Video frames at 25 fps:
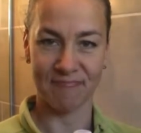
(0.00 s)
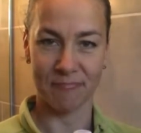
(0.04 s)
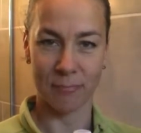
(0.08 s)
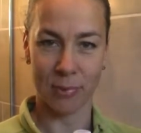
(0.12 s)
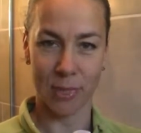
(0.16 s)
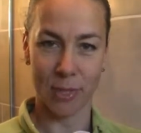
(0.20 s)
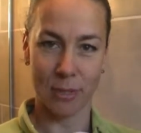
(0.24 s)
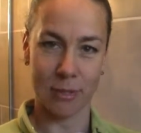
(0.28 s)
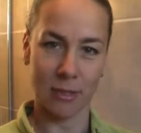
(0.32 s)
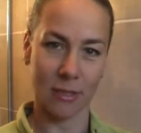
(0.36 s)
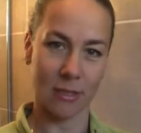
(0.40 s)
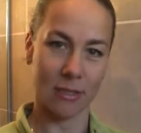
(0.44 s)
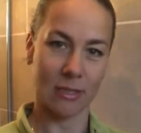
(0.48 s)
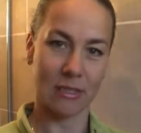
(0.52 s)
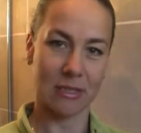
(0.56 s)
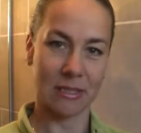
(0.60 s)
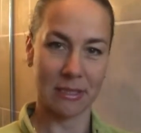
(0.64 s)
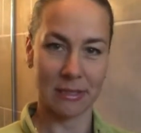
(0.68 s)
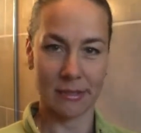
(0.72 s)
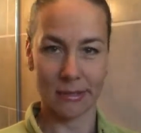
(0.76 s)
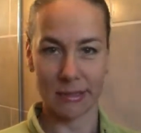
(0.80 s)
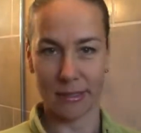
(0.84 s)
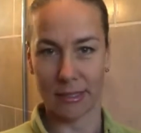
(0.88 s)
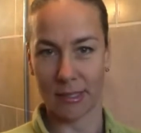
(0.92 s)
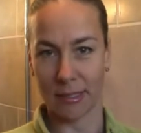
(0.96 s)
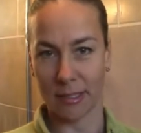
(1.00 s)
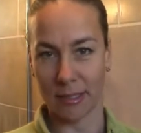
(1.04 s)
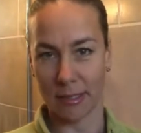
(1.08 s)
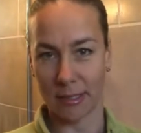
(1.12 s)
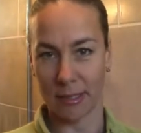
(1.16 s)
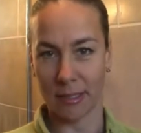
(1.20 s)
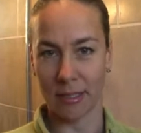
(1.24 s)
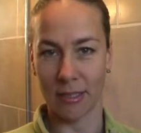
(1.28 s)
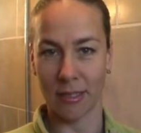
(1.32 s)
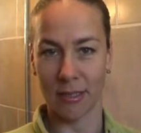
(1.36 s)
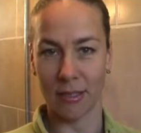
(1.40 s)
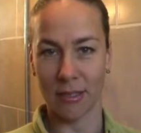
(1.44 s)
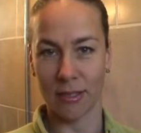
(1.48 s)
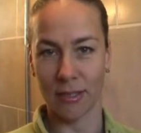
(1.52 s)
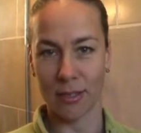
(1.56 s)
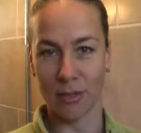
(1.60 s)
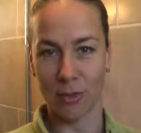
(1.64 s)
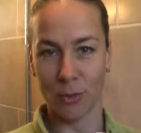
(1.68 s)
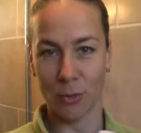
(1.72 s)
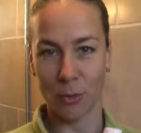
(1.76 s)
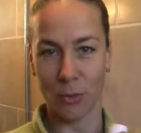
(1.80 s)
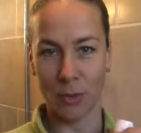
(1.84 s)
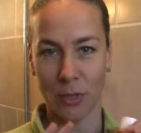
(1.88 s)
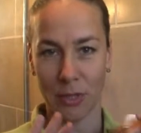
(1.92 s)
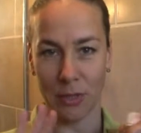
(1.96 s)
products that are
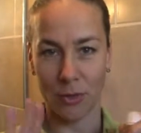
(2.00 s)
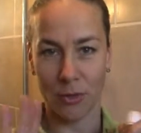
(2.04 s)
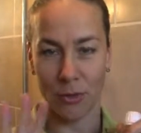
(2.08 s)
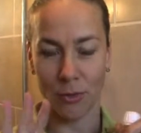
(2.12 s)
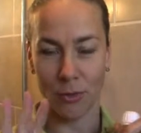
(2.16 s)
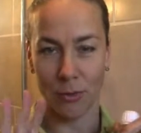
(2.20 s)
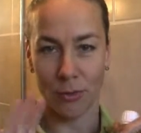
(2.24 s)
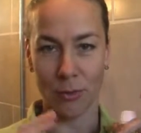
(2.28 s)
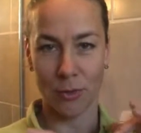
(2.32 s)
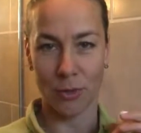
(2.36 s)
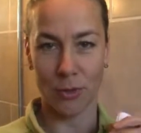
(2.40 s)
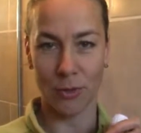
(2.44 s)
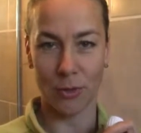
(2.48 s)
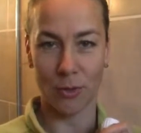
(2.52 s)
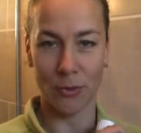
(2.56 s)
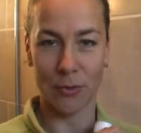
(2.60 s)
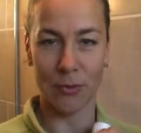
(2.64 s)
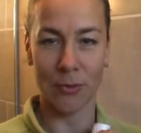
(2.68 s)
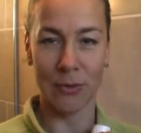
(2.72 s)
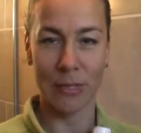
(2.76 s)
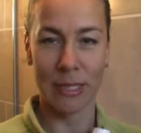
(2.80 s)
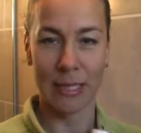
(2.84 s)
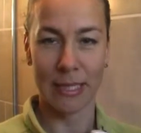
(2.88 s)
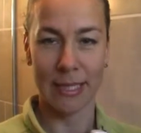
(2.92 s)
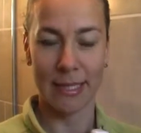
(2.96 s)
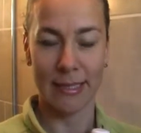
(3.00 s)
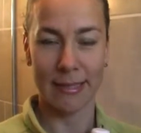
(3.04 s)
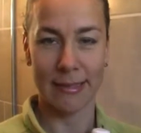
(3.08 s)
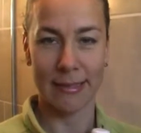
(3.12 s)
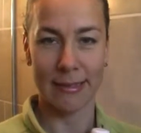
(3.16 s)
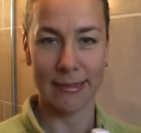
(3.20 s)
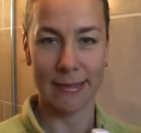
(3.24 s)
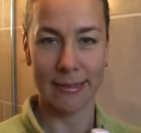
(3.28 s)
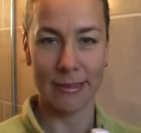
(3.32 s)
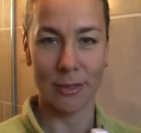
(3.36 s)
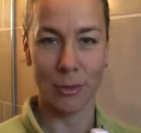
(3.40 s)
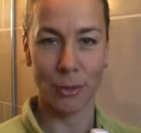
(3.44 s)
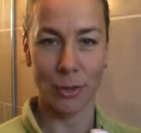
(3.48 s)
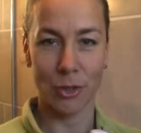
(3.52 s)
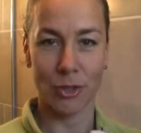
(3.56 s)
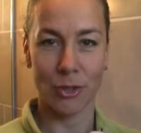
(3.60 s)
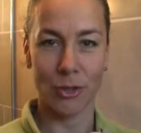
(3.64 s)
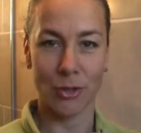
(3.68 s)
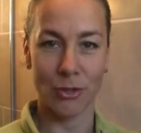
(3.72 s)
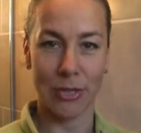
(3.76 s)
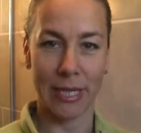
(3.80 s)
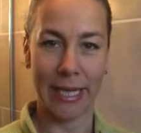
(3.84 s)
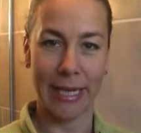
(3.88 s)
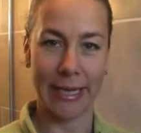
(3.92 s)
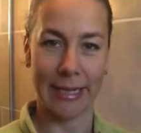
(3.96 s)
going to, you know, hurt
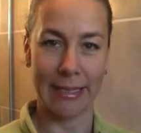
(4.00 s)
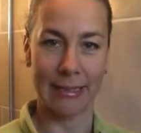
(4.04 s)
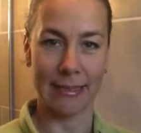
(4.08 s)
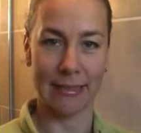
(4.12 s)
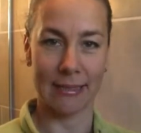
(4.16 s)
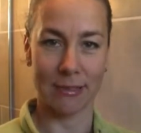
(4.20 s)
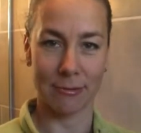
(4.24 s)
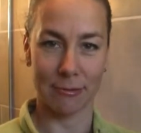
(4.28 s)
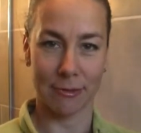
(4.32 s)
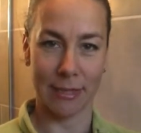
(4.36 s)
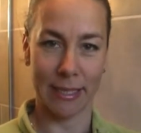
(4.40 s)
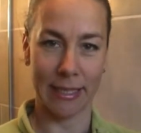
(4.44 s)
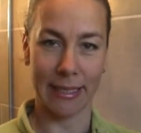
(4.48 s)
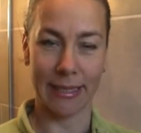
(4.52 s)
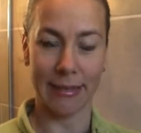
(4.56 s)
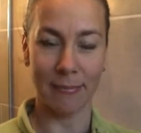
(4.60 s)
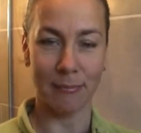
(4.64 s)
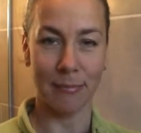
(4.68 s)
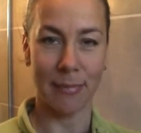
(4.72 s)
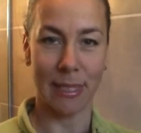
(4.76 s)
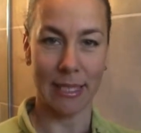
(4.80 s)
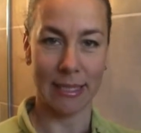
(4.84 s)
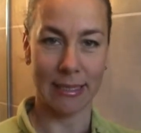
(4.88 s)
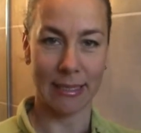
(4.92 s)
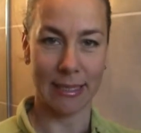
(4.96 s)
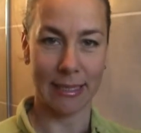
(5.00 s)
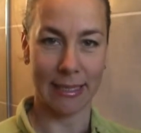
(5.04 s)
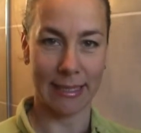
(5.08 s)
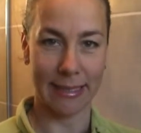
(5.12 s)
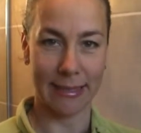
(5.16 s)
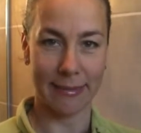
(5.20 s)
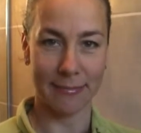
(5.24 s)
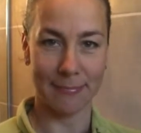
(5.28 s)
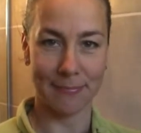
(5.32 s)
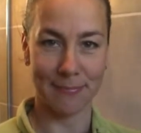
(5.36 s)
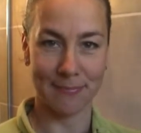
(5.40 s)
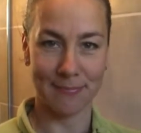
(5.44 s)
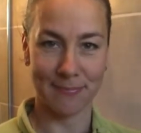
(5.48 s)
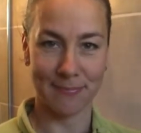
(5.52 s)
your hands, really, basically.